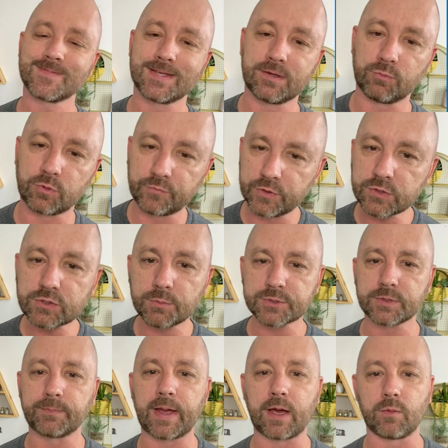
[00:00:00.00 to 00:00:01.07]
Review is almost a
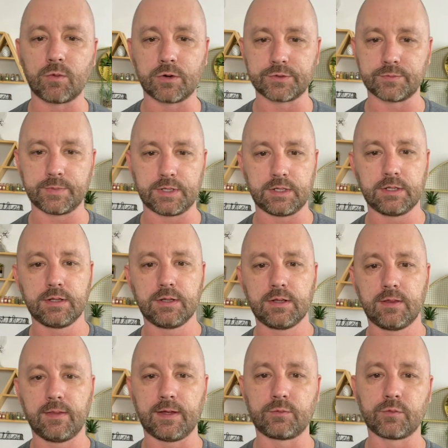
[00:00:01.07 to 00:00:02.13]
bad word to me.
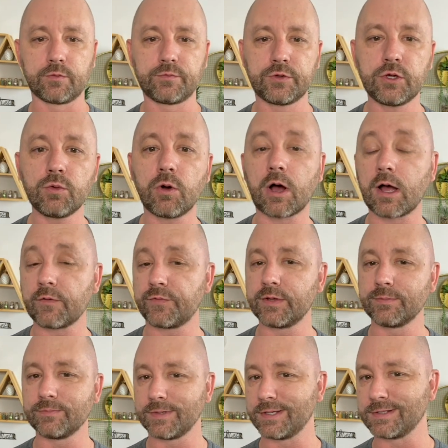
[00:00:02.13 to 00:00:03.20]
Like review
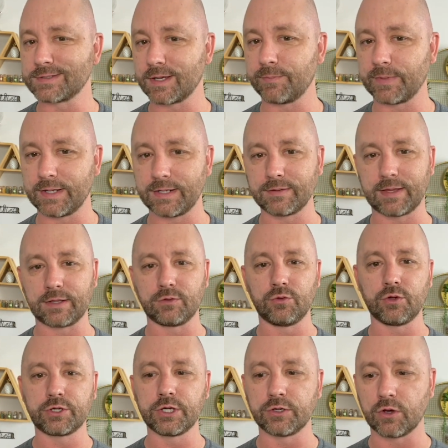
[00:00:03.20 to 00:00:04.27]
often ends up meaning like
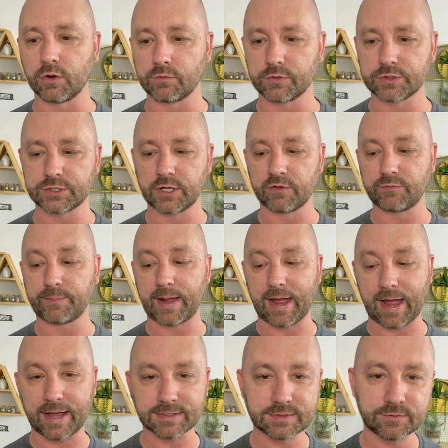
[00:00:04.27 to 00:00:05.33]
looking over stuff
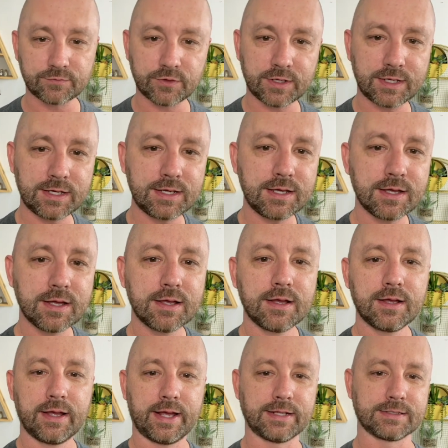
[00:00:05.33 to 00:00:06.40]
passively
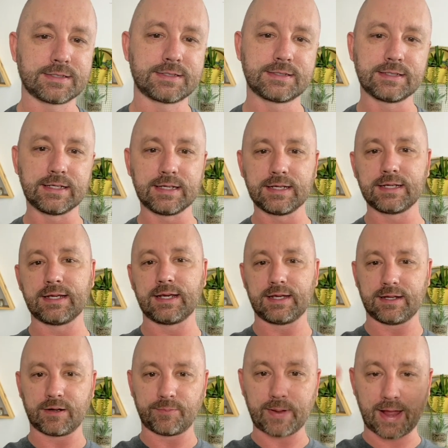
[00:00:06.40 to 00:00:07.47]
and seeing it in
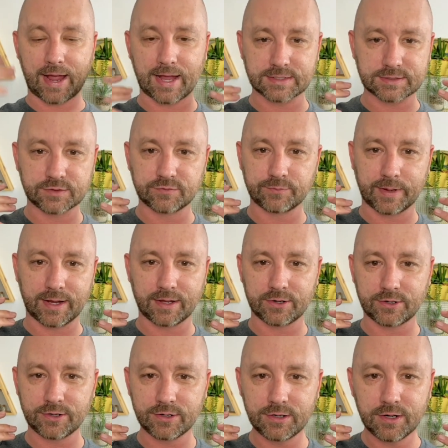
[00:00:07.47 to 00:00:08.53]
a passive
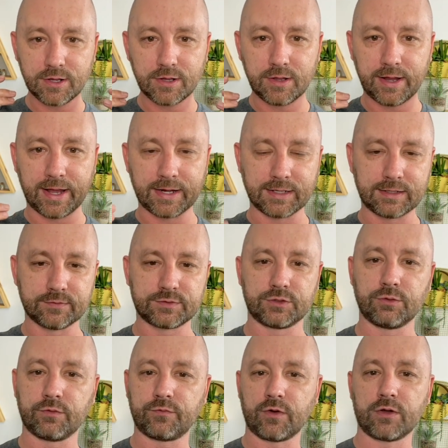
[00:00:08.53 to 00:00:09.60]
manner, and it gives you a
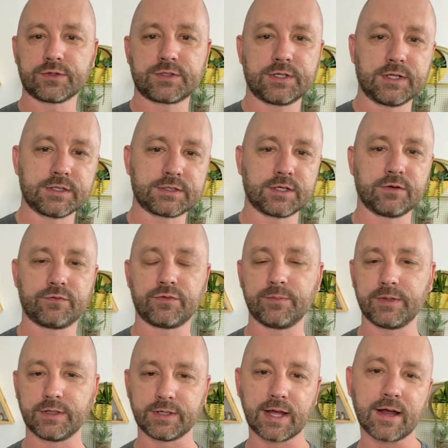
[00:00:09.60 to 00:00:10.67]
false sense of
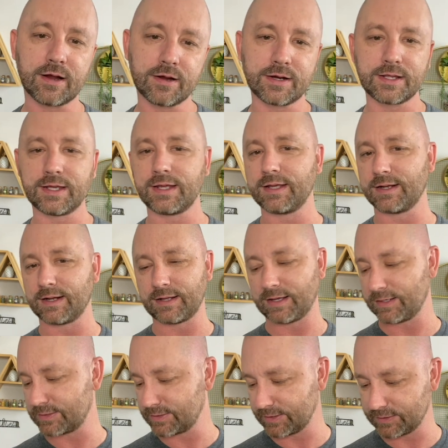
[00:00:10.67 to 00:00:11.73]
familiarity. And I
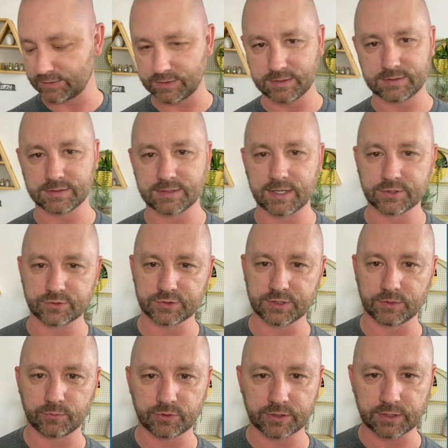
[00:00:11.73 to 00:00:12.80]
just think it's a dangerous thing.
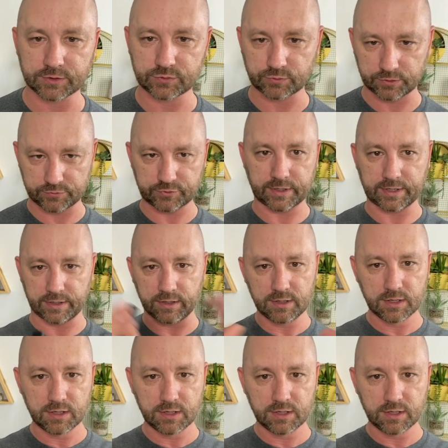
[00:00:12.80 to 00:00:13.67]
We're going to sort of try to